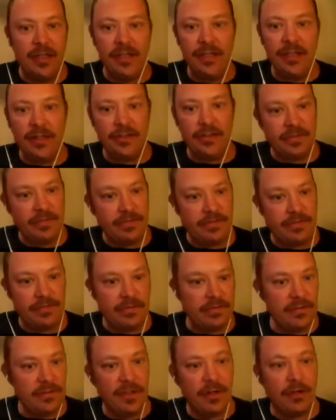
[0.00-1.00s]
is,
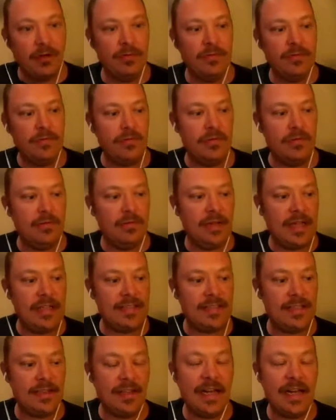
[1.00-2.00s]

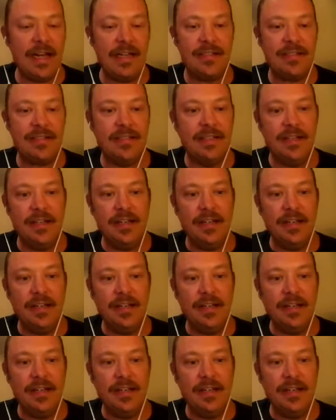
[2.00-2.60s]
less and less,